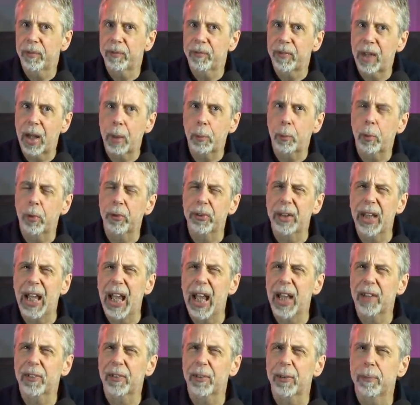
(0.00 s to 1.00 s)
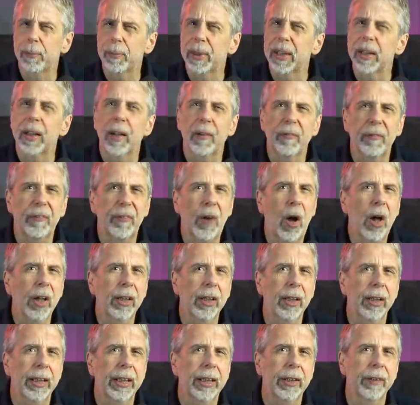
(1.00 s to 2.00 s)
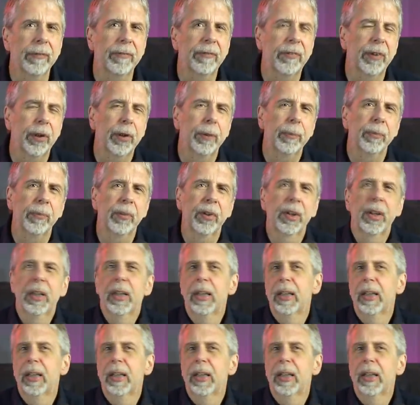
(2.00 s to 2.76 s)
That one hasn't been finally confirmed.